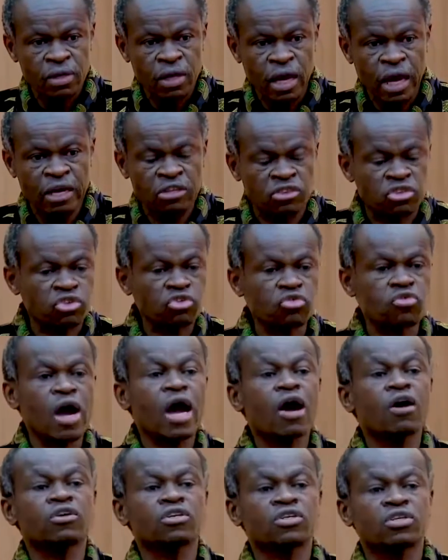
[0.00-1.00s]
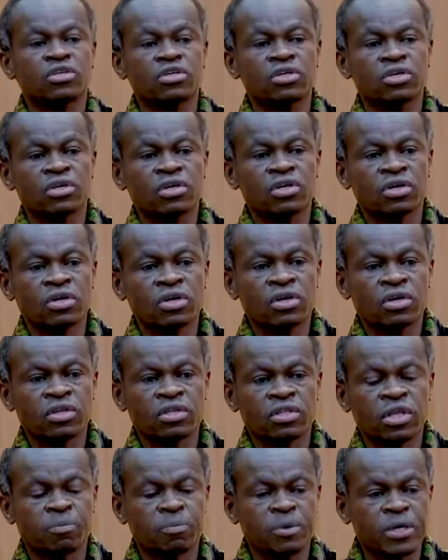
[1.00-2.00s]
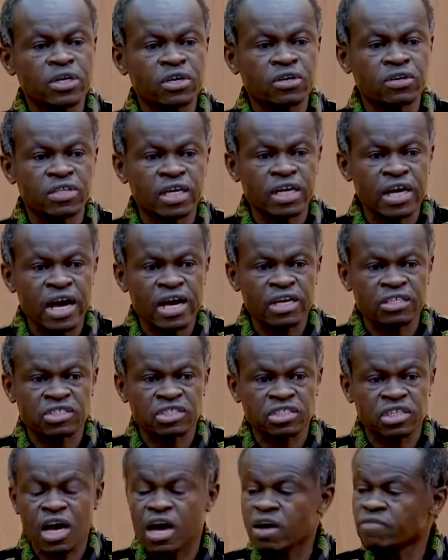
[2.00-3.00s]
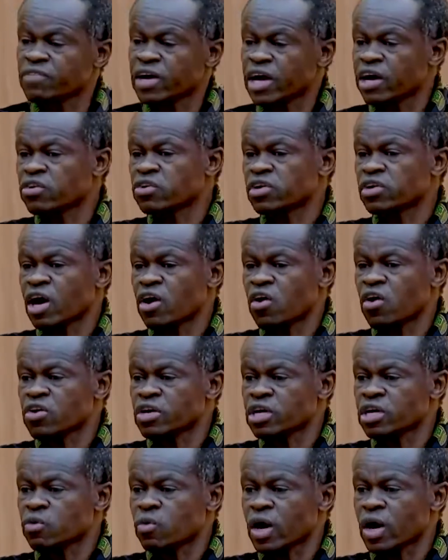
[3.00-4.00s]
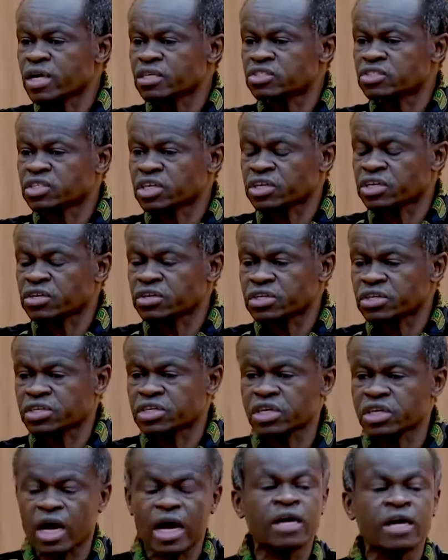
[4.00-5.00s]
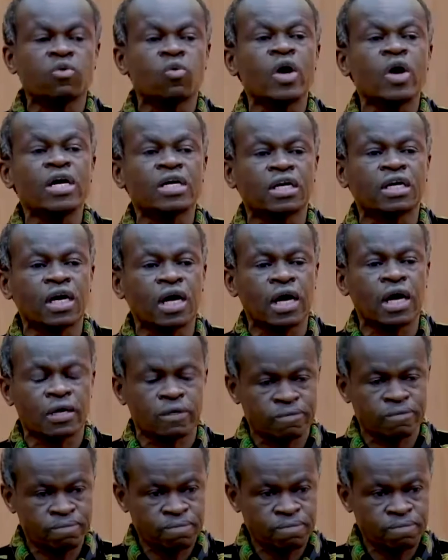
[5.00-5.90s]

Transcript: And throughout the period that I served, I had only 1 security and 1 car.